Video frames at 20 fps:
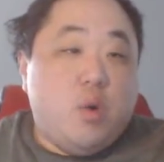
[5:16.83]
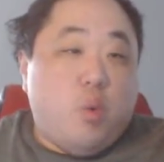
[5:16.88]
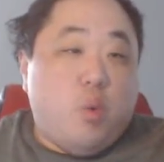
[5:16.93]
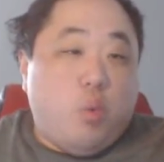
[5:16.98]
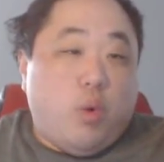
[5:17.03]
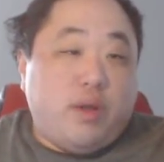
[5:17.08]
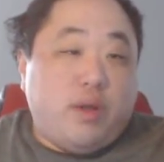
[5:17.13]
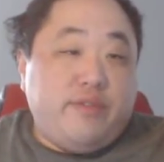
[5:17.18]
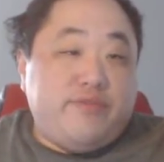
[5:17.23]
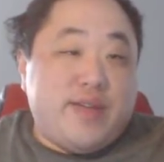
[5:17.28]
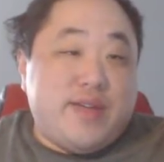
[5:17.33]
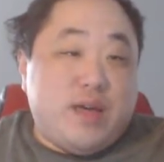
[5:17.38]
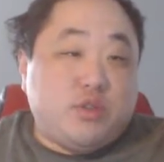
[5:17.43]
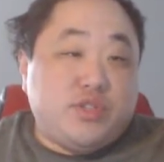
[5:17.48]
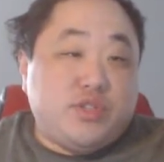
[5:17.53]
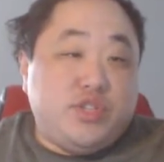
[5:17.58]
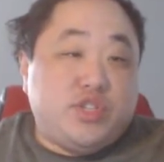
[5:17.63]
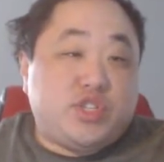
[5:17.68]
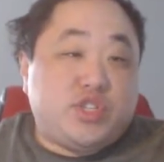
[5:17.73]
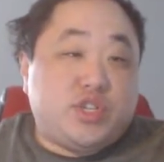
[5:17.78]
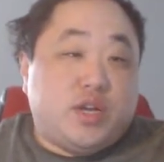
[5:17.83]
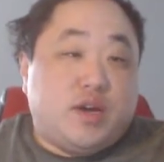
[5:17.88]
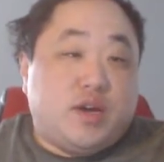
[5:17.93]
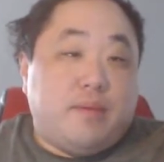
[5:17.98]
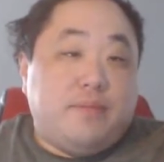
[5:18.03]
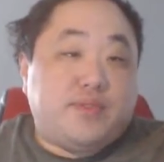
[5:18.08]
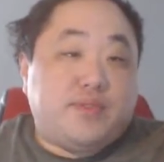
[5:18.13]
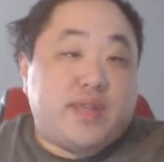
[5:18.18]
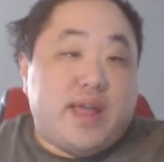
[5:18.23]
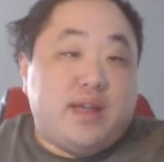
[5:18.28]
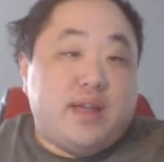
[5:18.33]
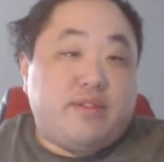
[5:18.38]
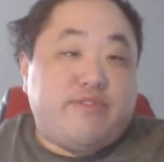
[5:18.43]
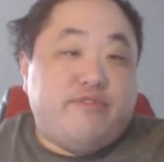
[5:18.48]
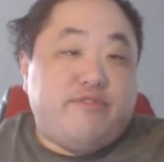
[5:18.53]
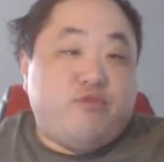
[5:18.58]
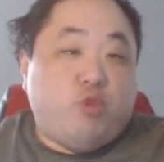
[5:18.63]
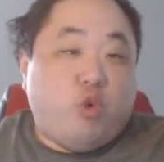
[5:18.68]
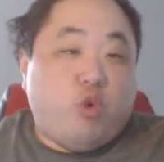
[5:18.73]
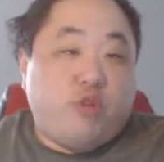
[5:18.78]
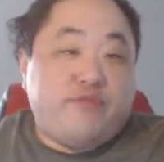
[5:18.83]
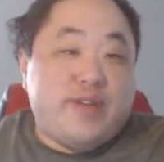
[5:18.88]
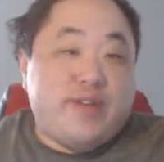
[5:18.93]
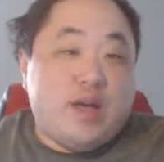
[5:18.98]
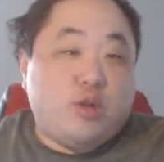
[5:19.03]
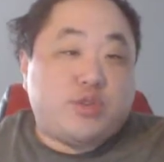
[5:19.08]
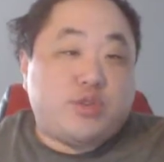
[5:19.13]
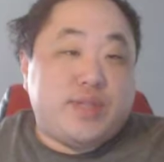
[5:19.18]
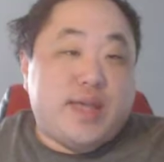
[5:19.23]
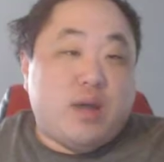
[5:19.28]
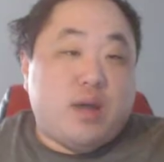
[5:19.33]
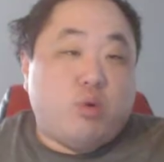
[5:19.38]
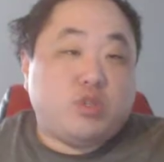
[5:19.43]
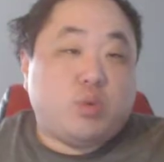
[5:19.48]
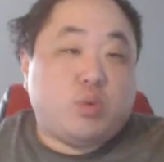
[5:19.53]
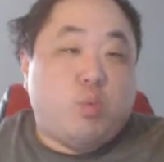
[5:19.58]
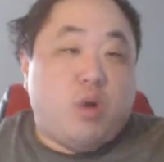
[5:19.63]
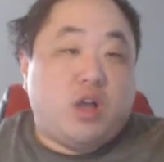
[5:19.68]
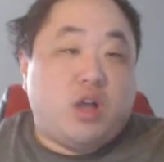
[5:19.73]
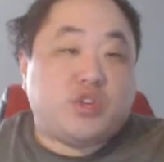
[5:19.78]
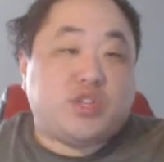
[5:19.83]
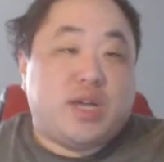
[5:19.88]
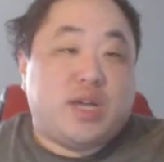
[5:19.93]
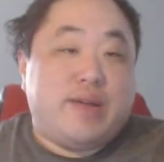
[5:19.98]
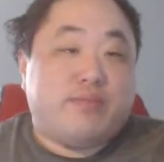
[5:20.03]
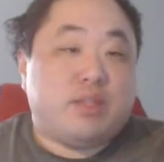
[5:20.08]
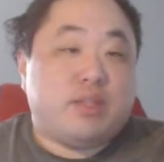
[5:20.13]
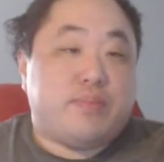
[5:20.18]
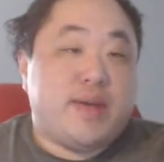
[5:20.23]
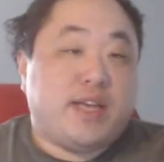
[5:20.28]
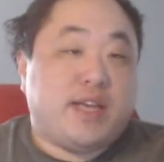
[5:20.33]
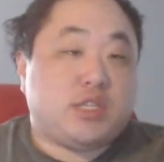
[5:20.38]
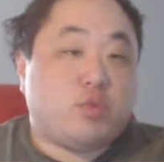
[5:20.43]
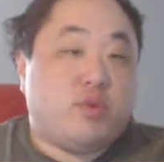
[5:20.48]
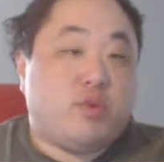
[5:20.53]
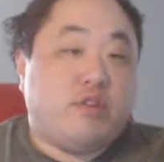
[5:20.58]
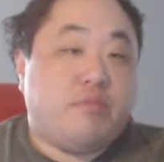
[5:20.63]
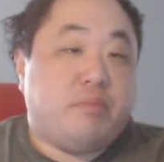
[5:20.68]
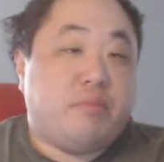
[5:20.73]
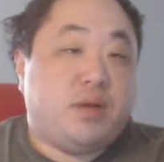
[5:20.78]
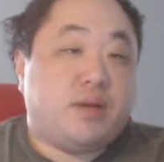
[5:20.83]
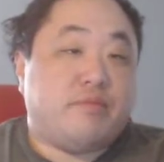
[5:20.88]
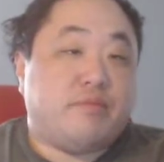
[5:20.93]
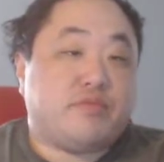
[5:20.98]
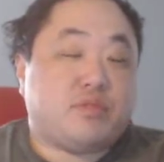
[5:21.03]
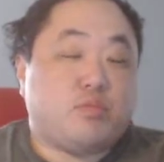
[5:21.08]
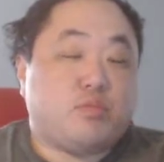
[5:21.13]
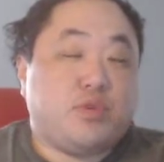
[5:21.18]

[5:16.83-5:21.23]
1,000 subs and 4,000 hours of watch time for the past 12 months,